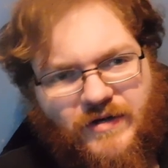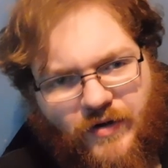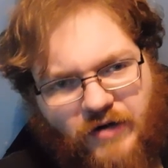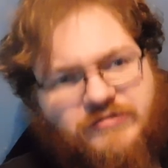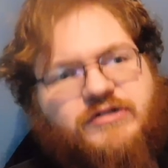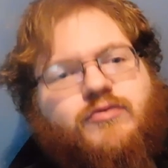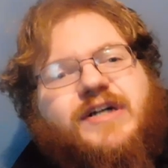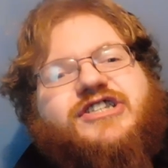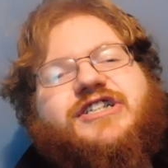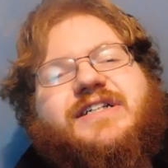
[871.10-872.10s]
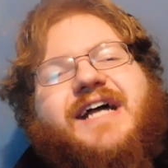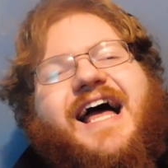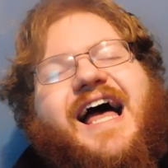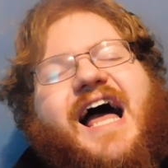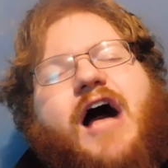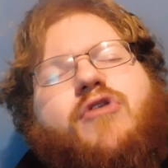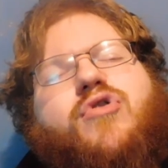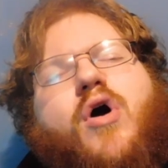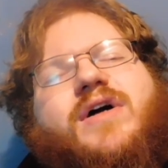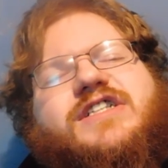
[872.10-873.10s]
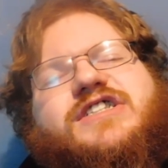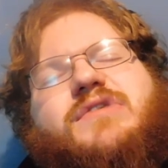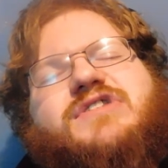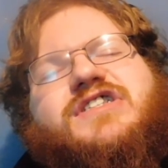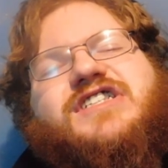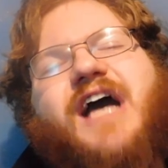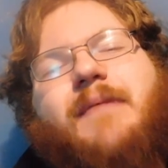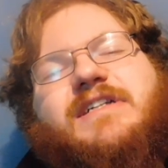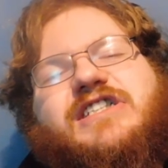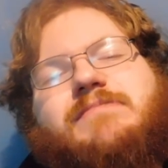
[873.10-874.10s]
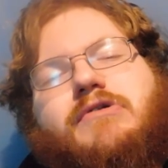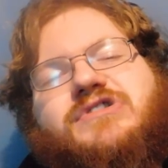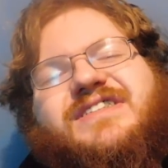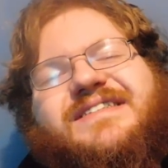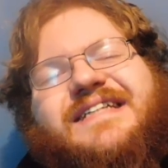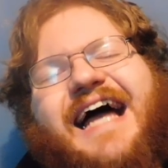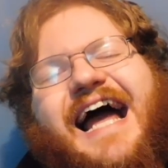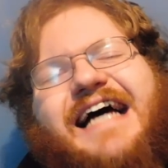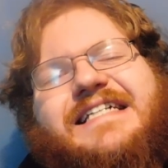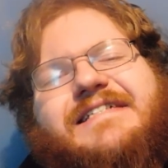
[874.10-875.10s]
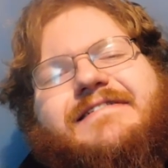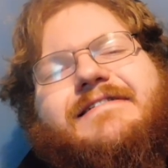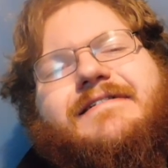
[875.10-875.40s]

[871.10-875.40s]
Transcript: Also, question. How long is Sozin's Comet supposed to last?